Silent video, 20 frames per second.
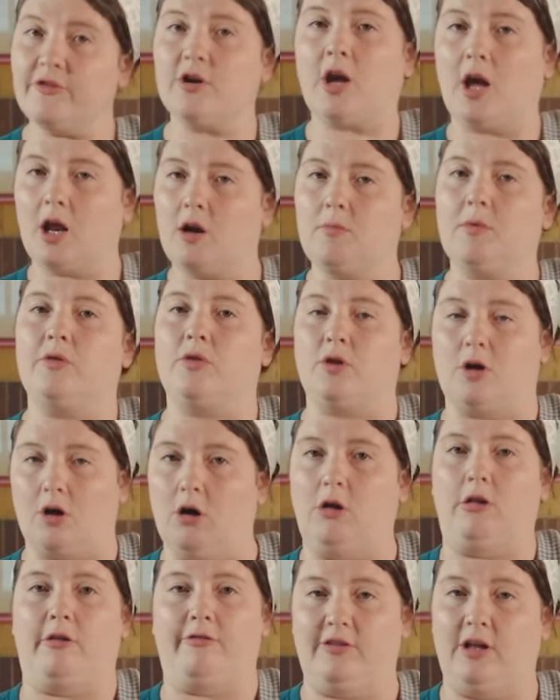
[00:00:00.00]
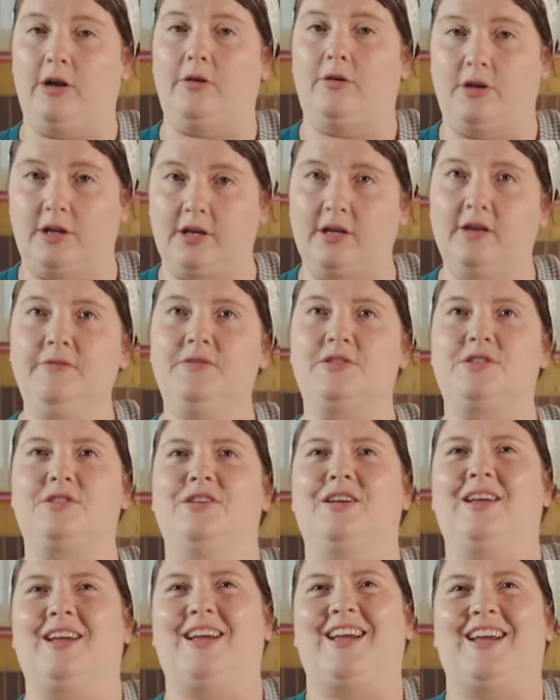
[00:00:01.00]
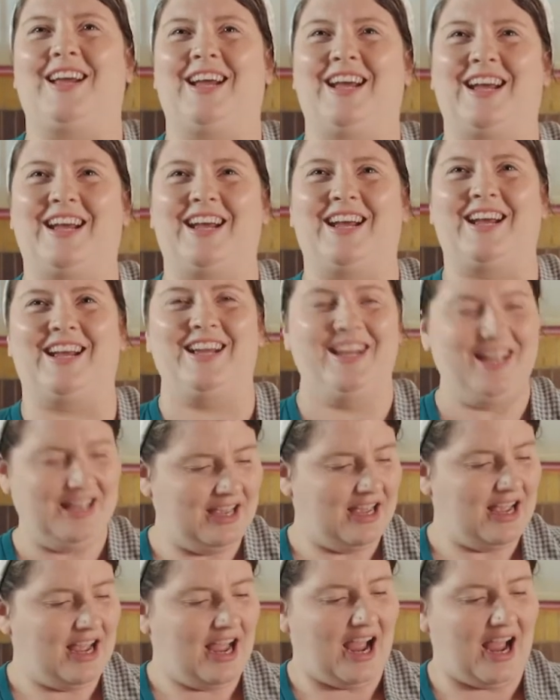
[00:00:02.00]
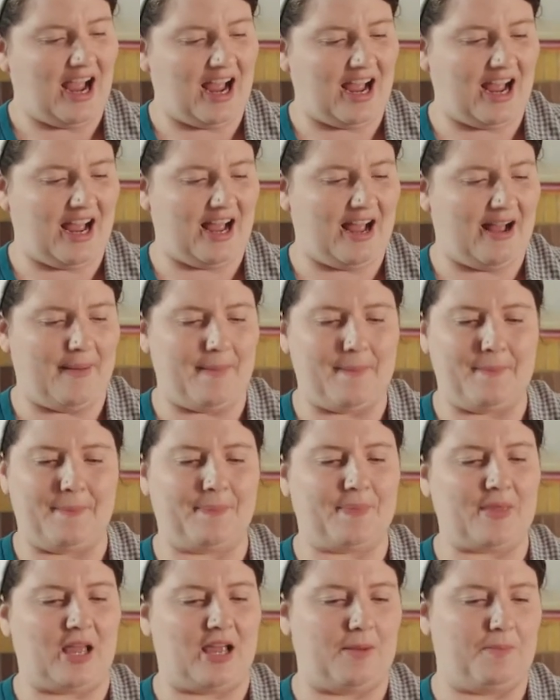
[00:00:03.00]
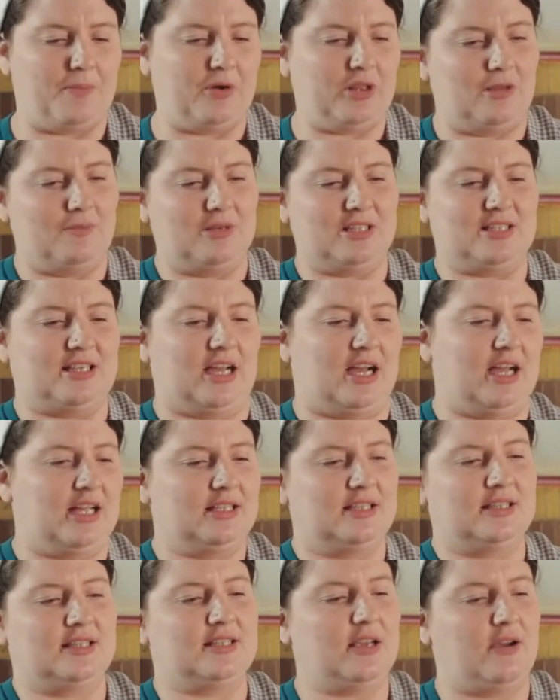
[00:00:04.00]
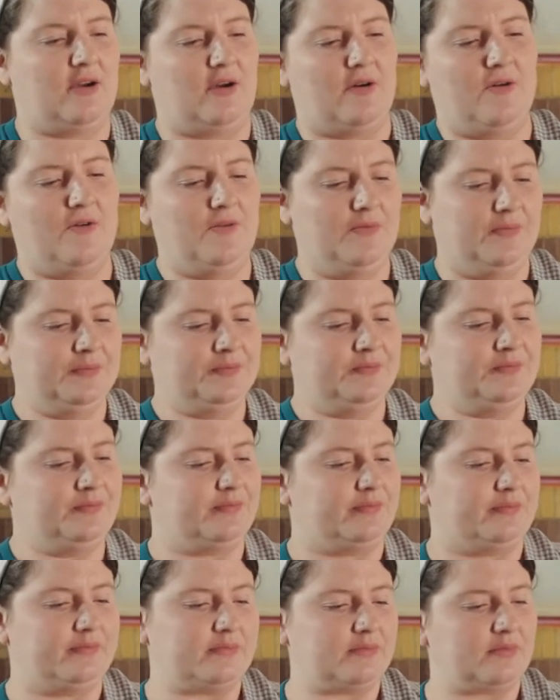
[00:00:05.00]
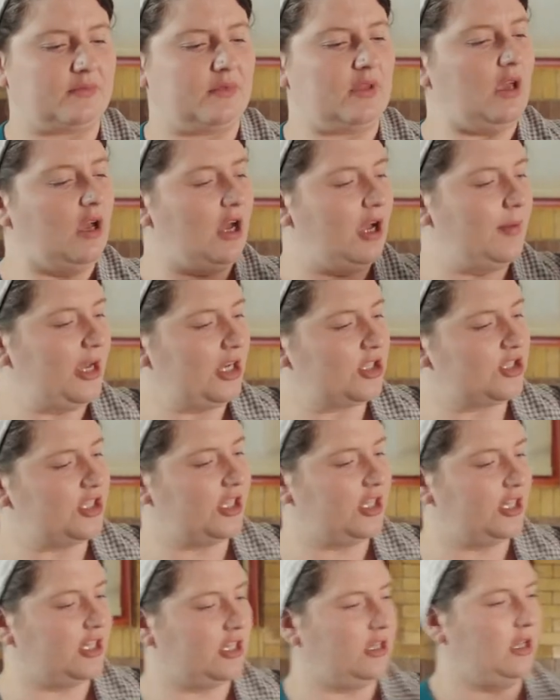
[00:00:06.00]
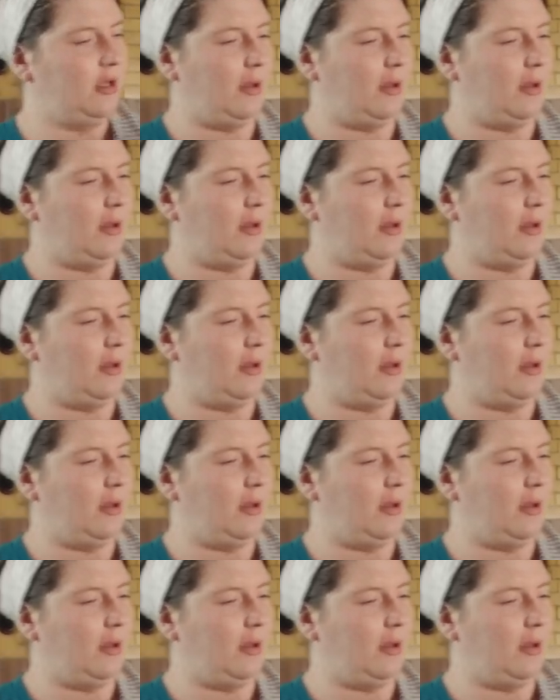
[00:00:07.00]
forget about the cauliflower leaves. I put them aside, so I'm actually gonna